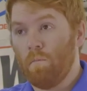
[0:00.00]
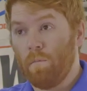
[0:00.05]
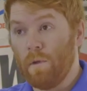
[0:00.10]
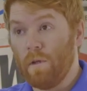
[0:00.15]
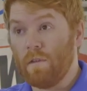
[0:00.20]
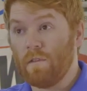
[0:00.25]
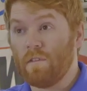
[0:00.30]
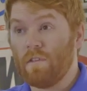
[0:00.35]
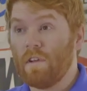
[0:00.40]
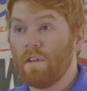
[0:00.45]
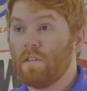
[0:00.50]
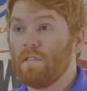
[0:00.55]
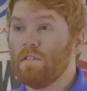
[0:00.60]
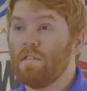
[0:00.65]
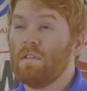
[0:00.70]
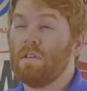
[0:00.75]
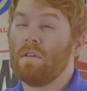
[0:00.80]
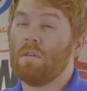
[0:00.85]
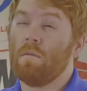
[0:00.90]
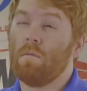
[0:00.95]

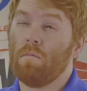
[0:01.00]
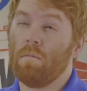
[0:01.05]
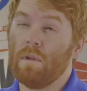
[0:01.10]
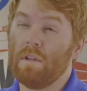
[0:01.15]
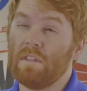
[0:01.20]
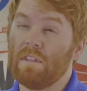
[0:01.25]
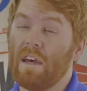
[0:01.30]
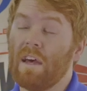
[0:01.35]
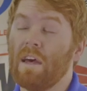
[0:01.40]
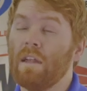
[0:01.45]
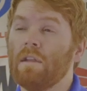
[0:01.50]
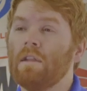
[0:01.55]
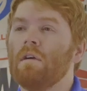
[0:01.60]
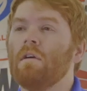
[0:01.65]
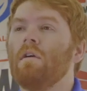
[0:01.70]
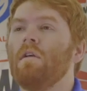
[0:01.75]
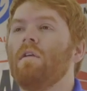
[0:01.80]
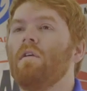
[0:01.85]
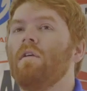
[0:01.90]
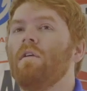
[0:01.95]
B6, B10,
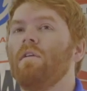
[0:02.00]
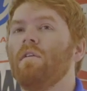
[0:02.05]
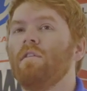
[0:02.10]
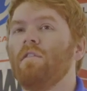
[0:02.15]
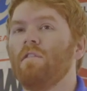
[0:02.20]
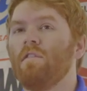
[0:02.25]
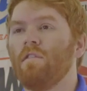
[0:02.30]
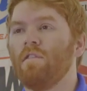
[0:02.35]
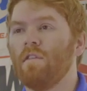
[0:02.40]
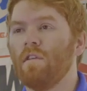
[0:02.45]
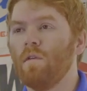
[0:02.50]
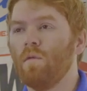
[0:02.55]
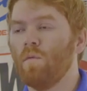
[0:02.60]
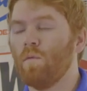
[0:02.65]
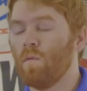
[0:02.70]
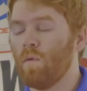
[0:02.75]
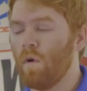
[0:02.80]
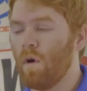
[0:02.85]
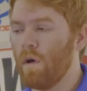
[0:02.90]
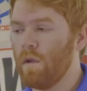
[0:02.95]

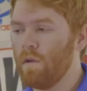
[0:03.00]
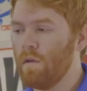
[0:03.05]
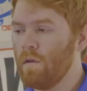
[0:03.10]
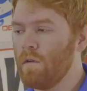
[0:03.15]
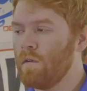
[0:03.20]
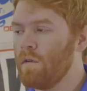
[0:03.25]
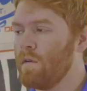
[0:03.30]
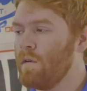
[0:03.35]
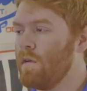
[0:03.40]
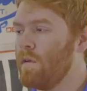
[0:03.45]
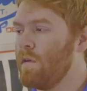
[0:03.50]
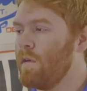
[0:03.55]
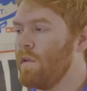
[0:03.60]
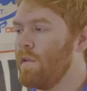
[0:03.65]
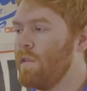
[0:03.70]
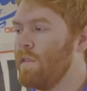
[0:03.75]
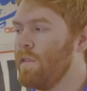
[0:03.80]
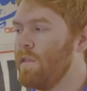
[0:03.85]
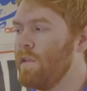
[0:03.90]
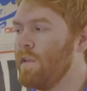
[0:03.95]
C1,
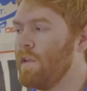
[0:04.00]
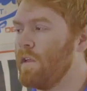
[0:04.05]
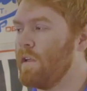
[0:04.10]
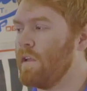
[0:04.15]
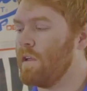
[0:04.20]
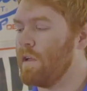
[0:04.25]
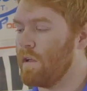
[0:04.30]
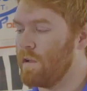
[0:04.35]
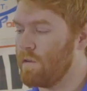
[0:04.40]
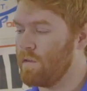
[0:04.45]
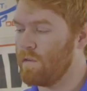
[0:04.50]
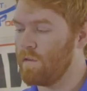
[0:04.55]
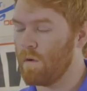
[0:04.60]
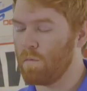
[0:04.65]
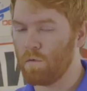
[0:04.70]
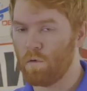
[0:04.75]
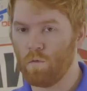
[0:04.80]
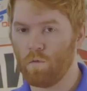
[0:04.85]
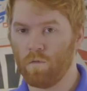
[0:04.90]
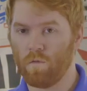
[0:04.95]
the
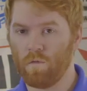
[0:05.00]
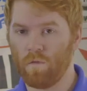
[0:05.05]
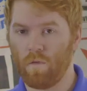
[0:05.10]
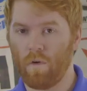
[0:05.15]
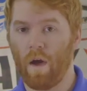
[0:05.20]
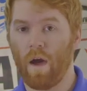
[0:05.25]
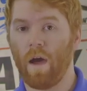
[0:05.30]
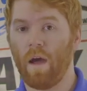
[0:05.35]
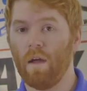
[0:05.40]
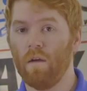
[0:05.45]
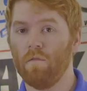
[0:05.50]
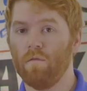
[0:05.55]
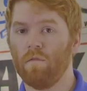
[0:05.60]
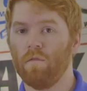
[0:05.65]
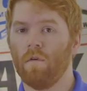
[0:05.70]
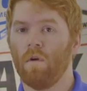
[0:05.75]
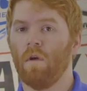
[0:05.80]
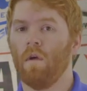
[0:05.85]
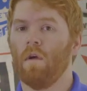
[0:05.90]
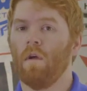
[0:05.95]
W5,
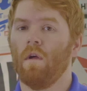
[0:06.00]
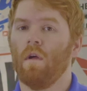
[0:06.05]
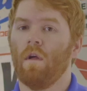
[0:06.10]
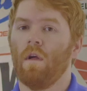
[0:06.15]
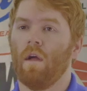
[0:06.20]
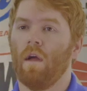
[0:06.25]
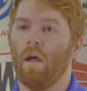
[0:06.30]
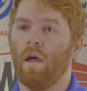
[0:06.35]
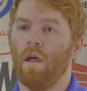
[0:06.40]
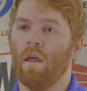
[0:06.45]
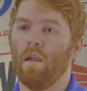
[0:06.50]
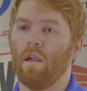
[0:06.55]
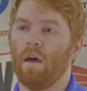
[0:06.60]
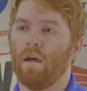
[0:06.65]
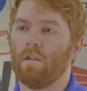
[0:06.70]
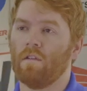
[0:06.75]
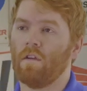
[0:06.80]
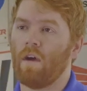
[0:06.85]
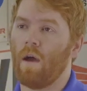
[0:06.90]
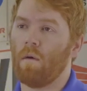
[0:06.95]
and
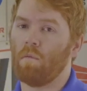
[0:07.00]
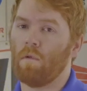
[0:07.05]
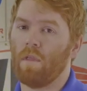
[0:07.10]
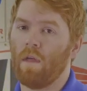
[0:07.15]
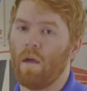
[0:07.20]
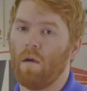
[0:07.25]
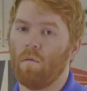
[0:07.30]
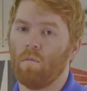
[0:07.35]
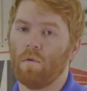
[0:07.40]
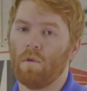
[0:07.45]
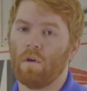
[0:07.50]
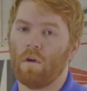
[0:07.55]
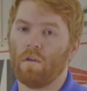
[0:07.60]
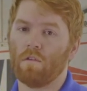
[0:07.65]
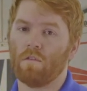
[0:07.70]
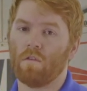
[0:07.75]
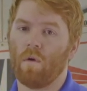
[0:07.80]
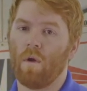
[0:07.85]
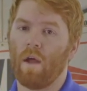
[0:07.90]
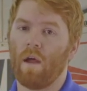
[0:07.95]
on top of that, we
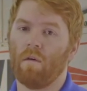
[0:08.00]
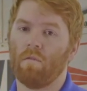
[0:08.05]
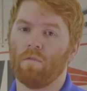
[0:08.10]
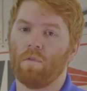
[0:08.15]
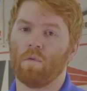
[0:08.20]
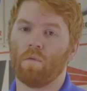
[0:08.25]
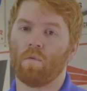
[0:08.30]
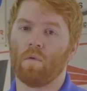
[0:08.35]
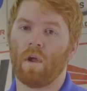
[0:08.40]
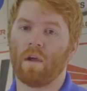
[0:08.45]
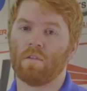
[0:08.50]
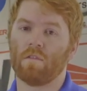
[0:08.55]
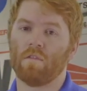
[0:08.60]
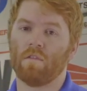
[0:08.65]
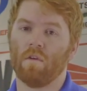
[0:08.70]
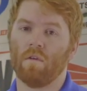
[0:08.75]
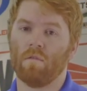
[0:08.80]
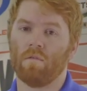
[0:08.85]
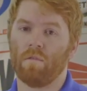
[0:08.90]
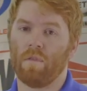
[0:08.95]
also have the rest
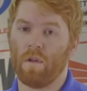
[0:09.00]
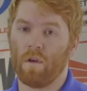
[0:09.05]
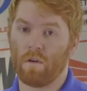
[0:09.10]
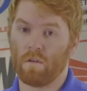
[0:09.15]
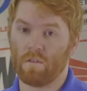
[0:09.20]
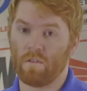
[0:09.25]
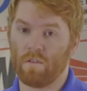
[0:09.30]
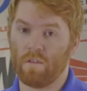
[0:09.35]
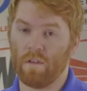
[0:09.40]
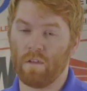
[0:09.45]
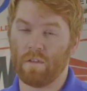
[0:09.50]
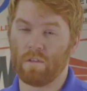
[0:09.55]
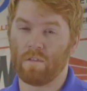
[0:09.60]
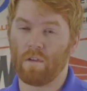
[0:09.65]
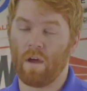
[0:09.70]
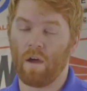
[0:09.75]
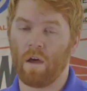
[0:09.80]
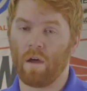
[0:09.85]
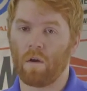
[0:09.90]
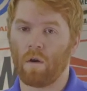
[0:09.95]
of their seats
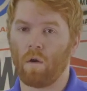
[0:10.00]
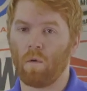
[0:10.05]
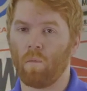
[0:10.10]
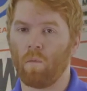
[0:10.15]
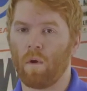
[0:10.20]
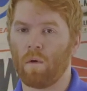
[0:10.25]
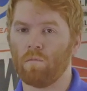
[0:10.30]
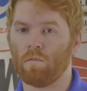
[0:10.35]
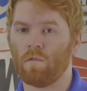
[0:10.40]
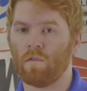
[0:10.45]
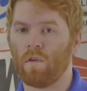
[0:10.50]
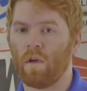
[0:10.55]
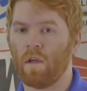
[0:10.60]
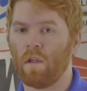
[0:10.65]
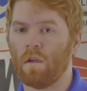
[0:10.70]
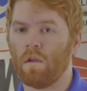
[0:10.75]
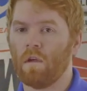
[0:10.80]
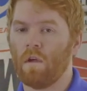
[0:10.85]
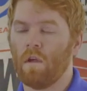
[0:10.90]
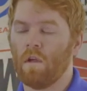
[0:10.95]
on our
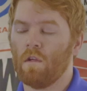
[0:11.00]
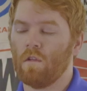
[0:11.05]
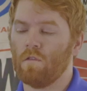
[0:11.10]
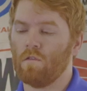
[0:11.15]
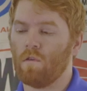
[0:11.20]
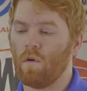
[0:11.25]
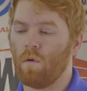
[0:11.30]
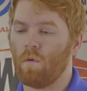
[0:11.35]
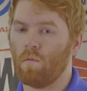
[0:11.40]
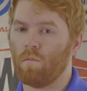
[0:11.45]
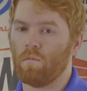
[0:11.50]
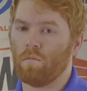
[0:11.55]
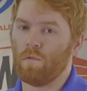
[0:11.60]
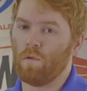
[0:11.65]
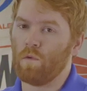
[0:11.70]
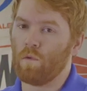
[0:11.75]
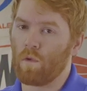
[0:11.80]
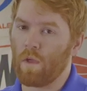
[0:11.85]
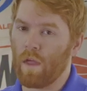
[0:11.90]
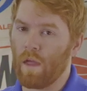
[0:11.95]
website. So
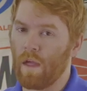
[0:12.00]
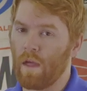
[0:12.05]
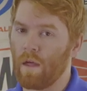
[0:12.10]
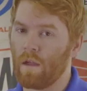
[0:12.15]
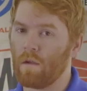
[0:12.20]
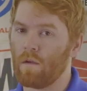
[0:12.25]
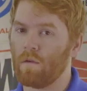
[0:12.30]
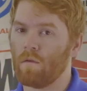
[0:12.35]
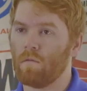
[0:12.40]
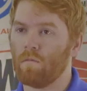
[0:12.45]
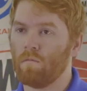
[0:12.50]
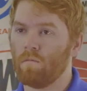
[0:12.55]
you can